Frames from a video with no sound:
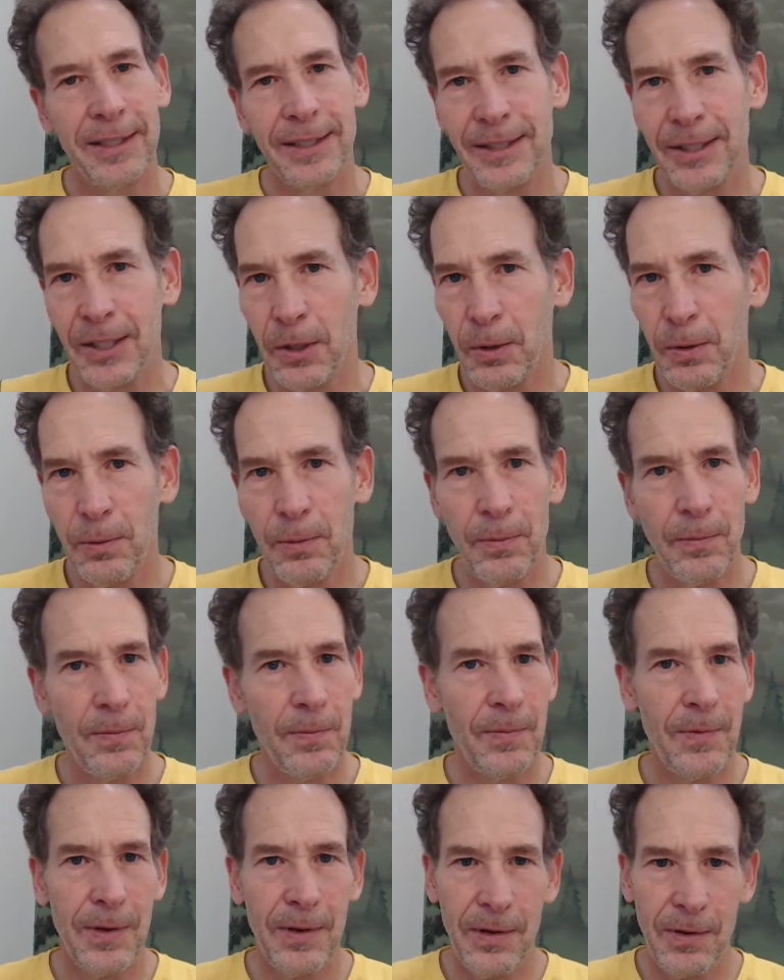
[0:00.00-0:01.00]

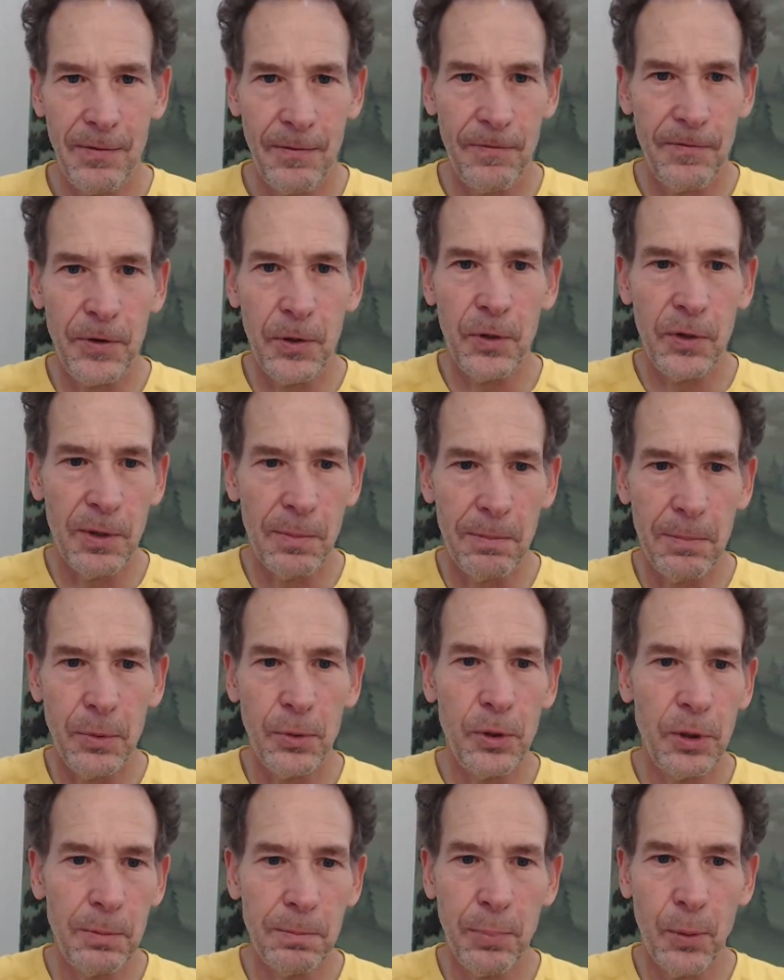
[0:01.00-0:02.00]
view the
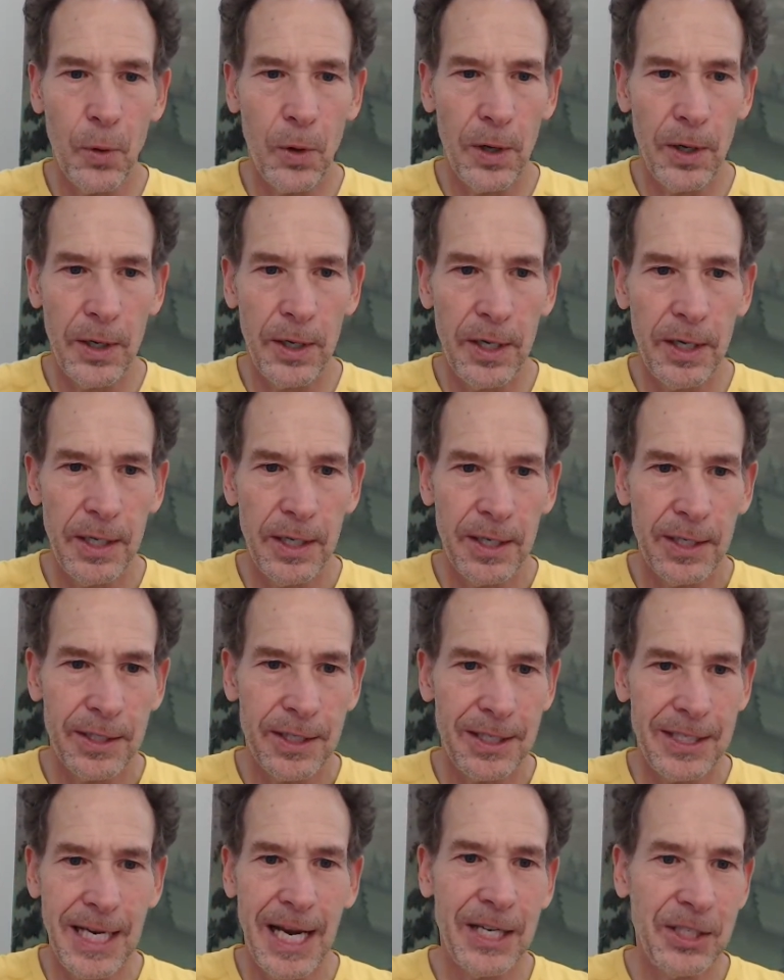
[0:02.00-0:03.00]
moon board,
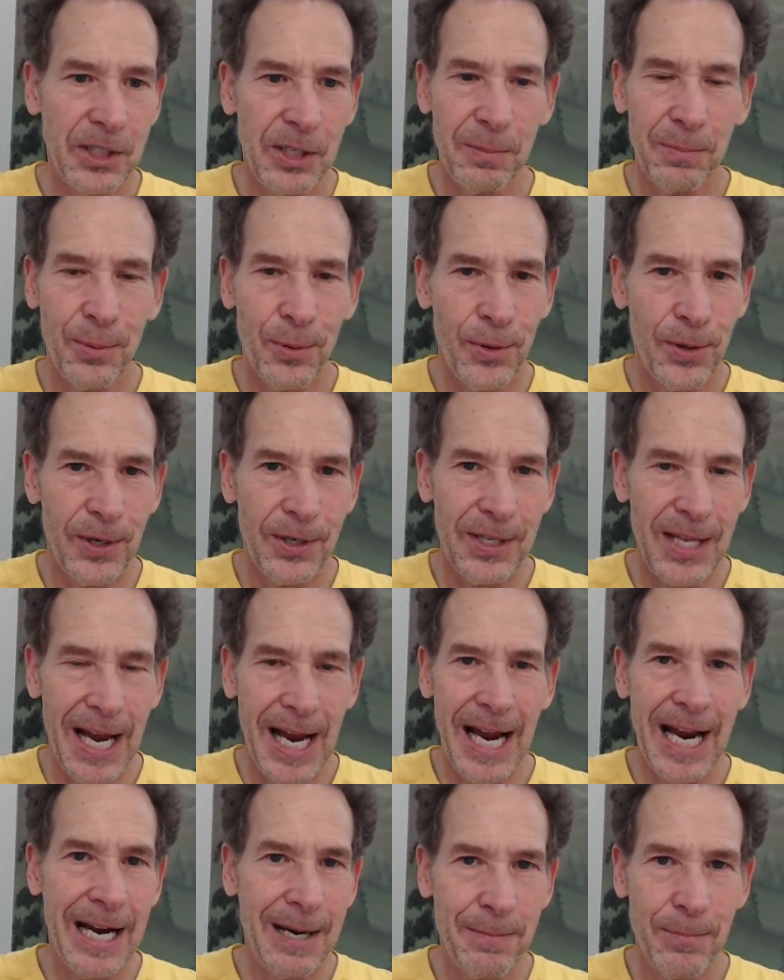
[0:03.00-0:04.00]
the tension board, the
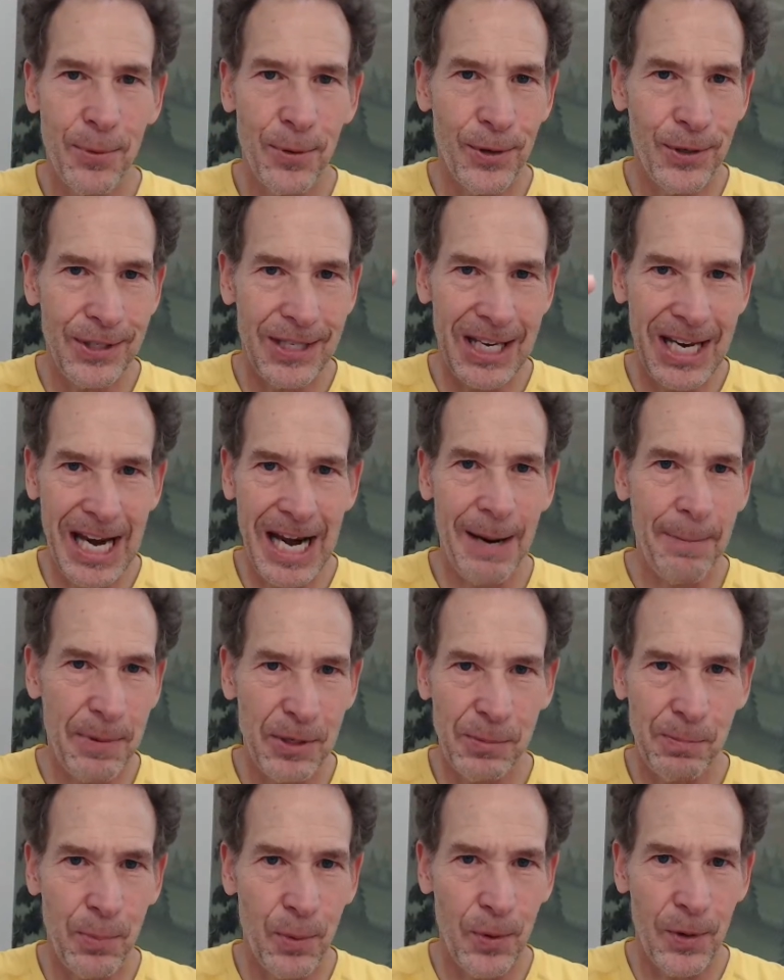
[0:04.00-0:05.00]
hangboard, the
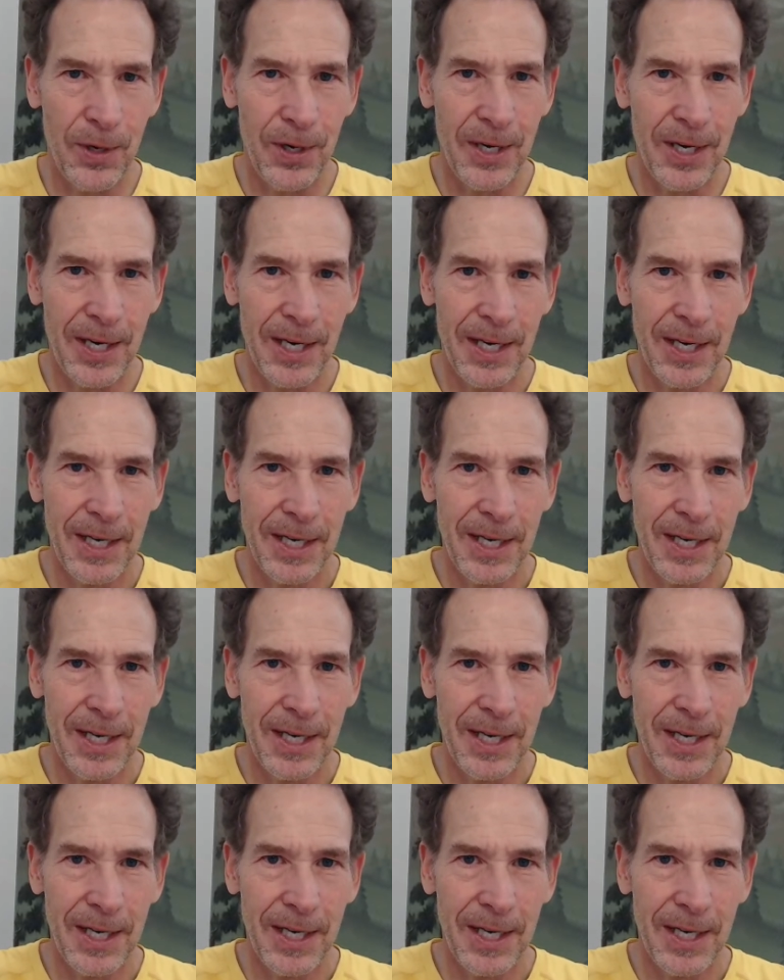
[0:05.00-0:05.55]
campus board